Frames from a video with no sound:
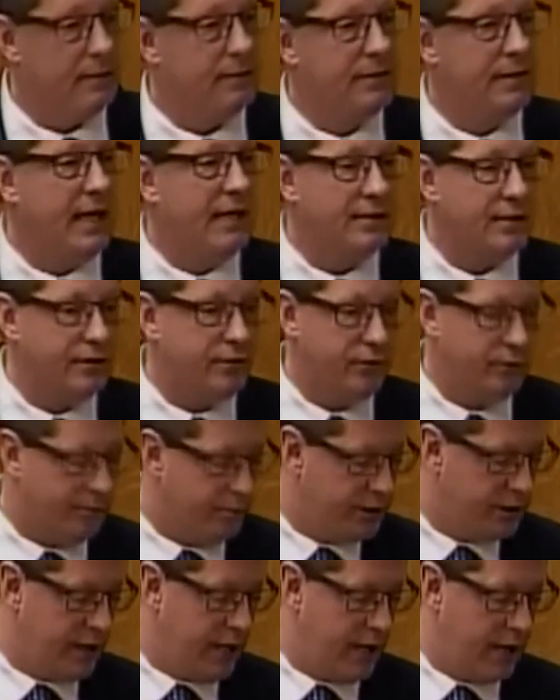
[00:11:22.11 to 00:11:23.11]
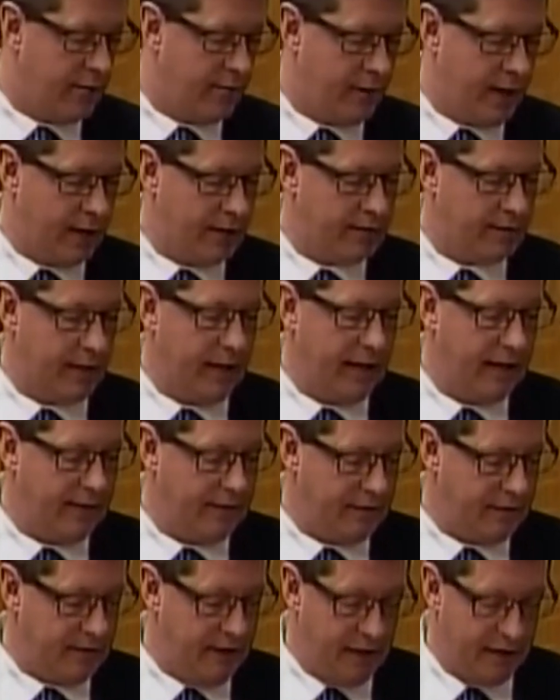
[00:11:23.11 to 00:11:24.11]
Saskatoon and Regina ranked
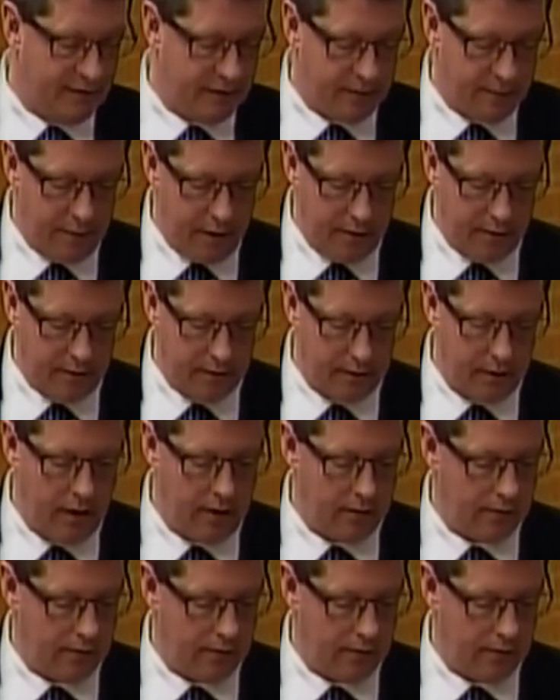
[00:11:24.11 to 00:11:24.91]
8th and 10th among the